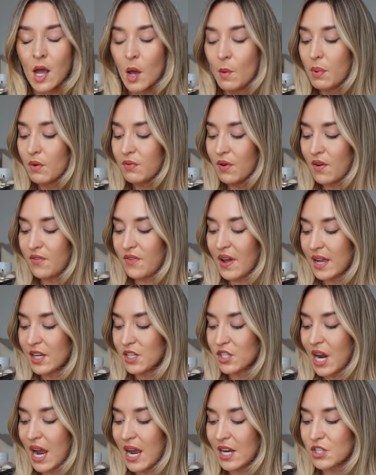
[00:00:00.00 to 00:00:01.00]
But
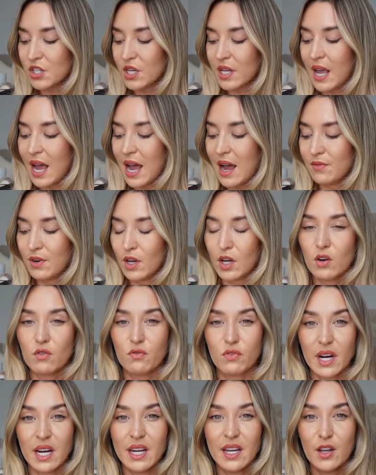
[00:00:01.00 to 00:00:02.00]
Farfetch actually have like a
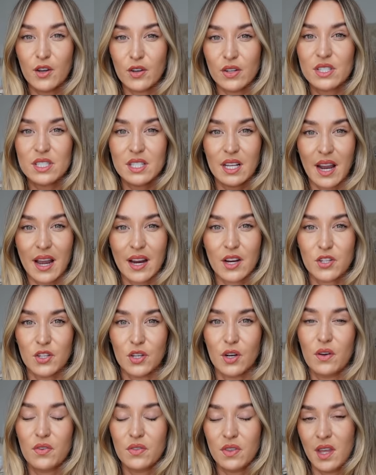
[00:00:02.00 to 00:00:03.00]
really good
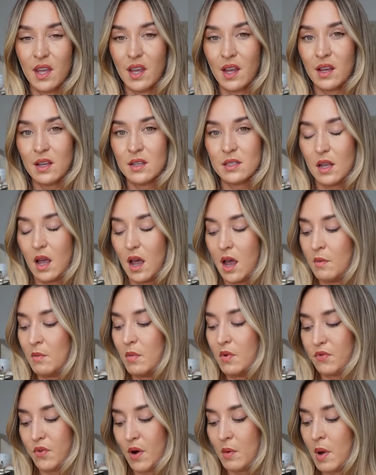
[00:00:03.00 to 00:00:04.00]
selection of things
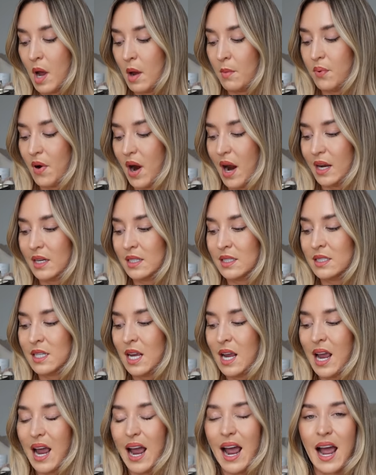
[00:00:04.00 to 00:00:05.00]
from her brand,
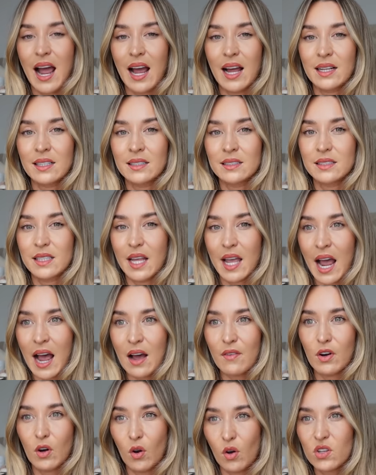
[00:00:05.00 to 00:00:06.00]
and they
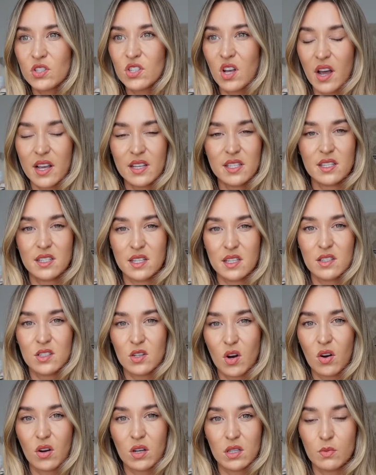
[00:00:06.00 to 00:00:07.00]
have a lot of sizes in
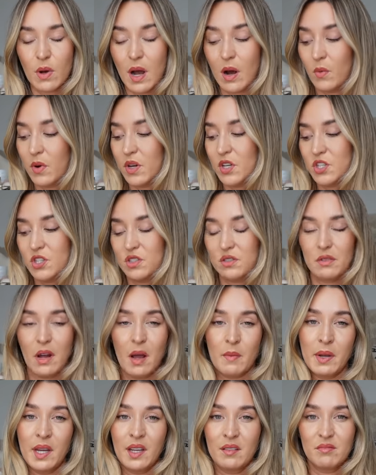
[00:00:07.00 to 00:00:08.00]
stock as well, which,
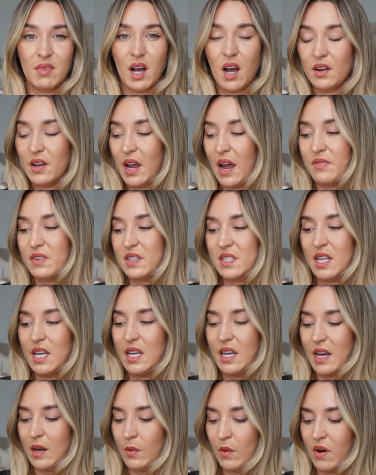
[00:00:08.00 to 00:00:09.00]
I mean, I haven't
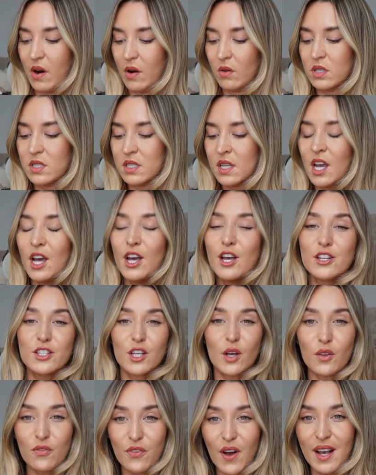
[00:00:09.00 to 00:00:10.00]
seen anywhere else.
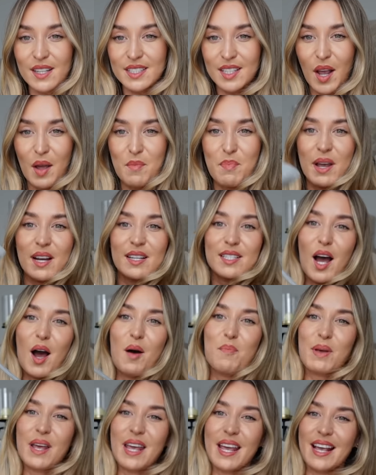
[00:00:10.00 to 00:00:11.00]
So the first thing I picked
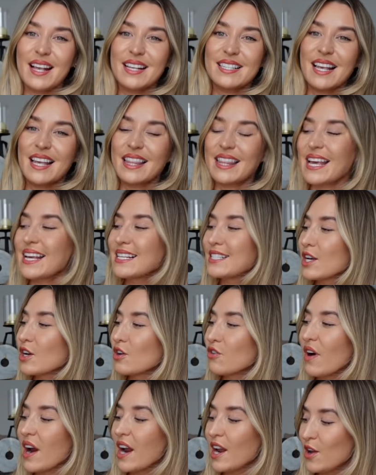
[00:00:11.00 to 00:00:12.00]
up is this
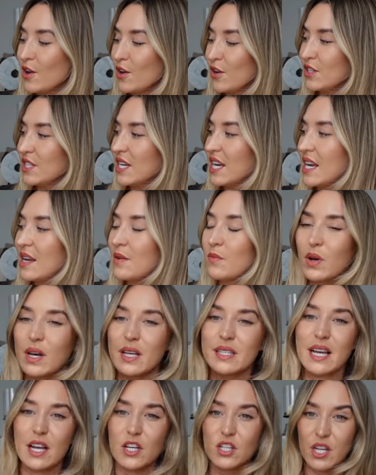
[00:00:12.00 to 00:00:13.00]
grey hoodie. Well,
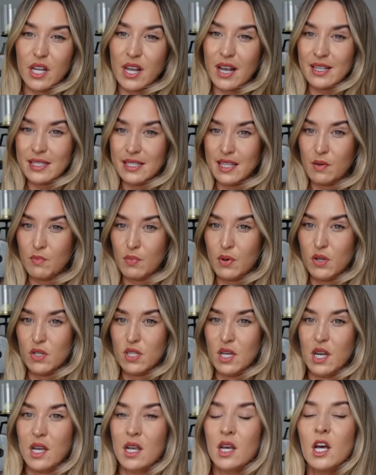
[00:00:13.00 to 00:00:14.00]
it's actually a zip
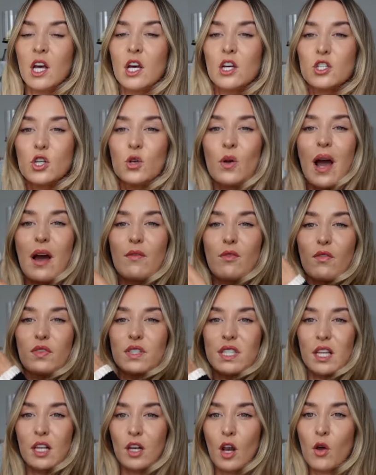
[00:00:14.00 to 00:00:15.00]
hoodie. So you have
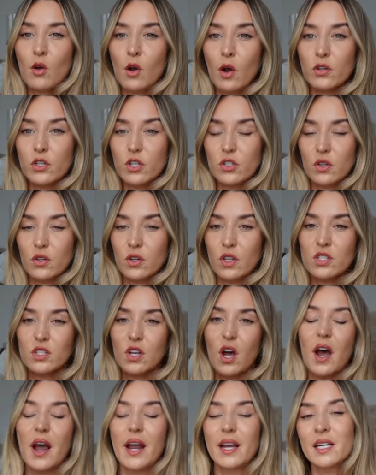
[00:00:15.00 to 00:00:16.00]
obviously the logo just on the
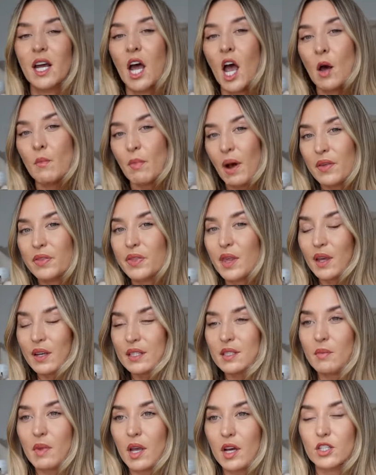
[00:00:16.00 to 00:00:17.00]
side. But I think
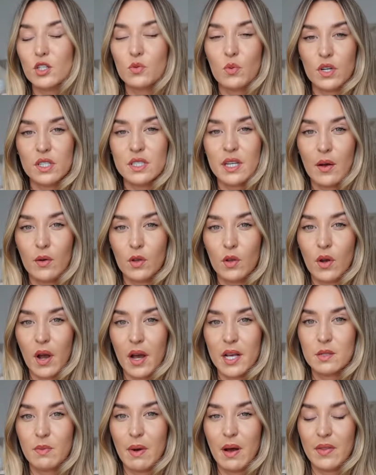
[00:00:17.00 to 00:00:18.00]
something I just want to tell you
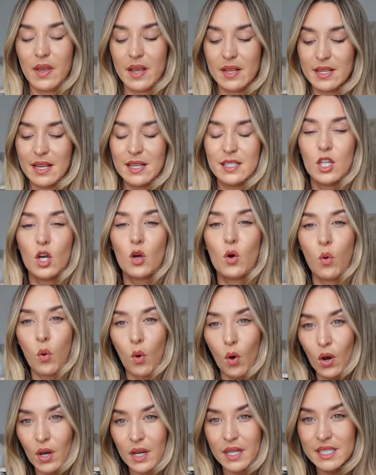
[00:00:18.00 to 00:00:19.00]
guys about this is the
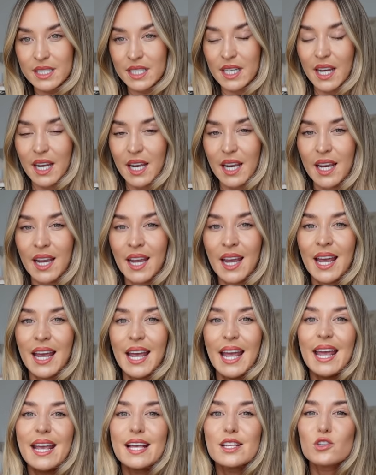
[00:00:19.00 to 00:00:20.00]
quality
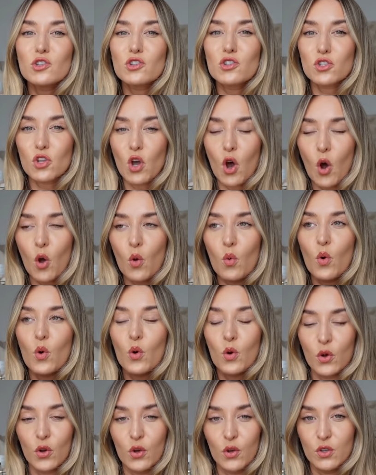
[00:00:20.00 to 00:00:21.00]
is so
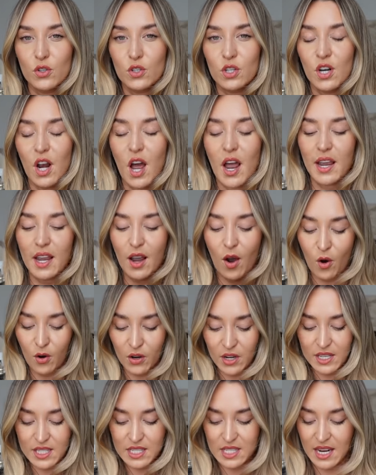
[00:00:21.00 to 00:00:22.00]
good. Like,
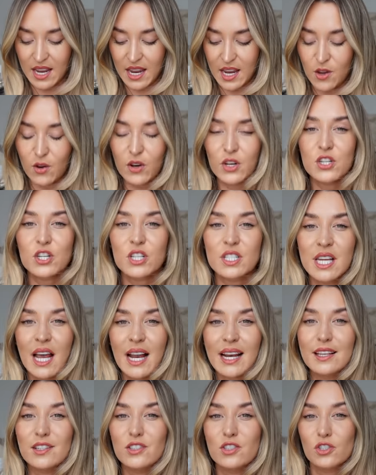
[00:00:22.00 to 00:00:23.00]
honestly, you can just
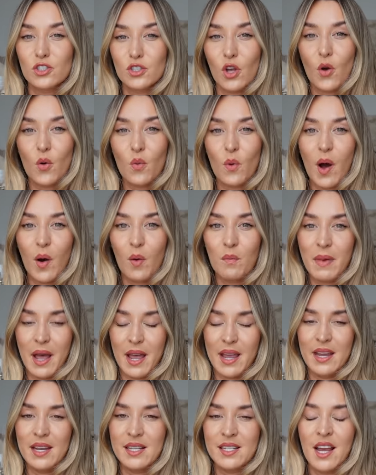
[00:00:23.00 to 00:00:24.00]
tell it's so well
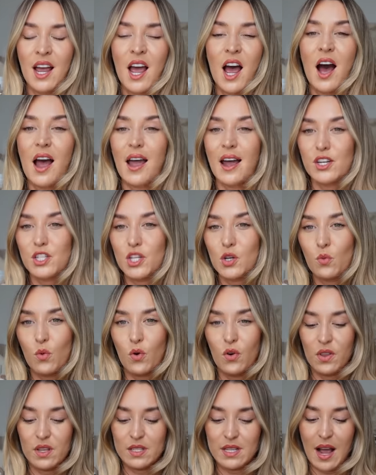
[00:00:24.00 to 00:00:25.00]
made. I actually
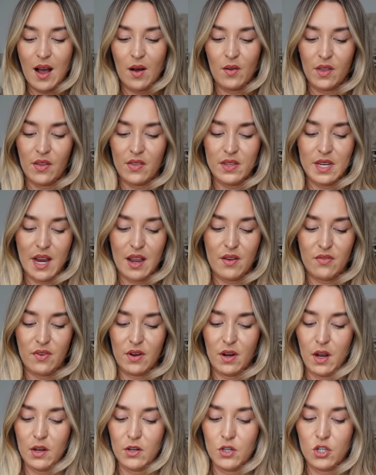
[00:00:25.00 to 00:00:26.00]
wore this out the other day for
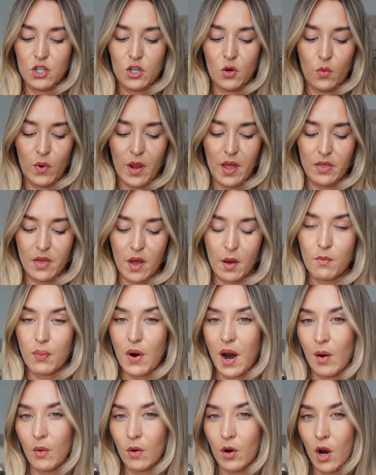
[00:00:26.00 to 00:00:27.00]
lunch with a
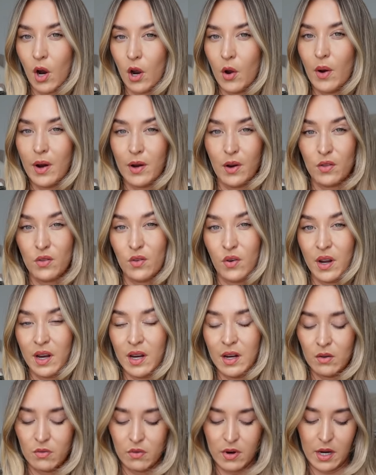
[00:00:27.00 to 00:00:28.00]
brown coat, and I thought it
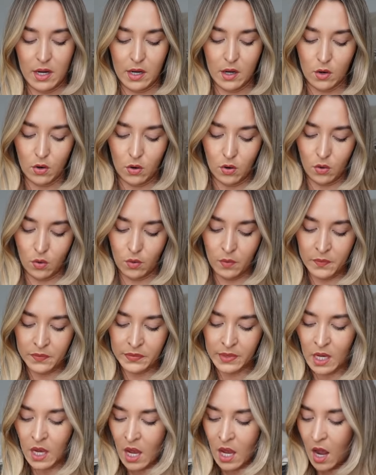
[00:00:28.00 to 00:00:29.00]
looked really cool.
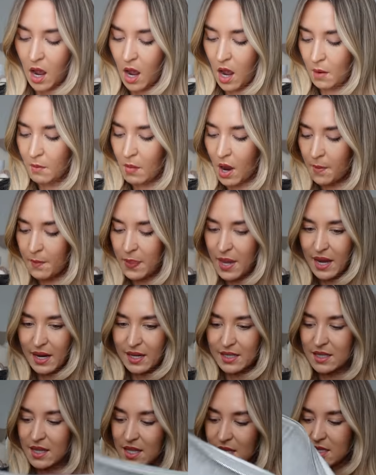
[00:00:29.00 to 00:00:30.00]
I
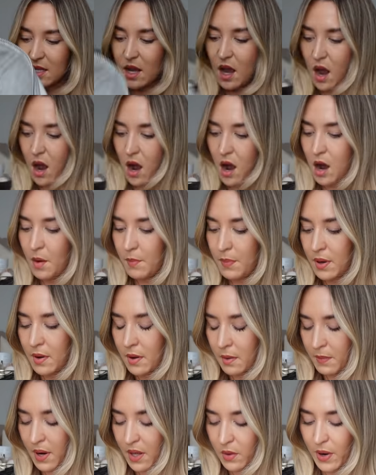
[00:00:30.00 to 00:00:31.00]
picked this up,
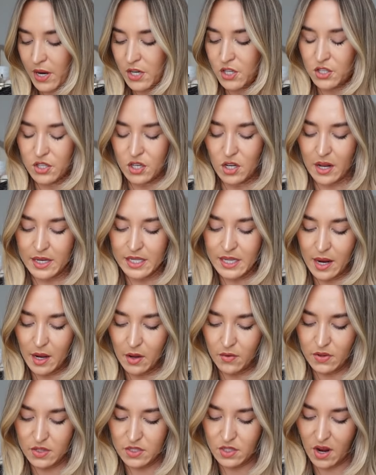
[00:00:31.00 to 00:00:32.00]
by the way, just to like tell
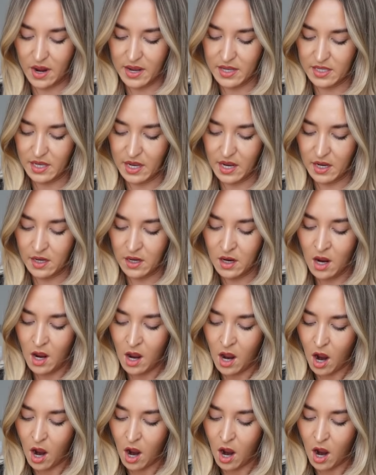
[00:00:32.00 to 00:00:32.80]
you for sizing.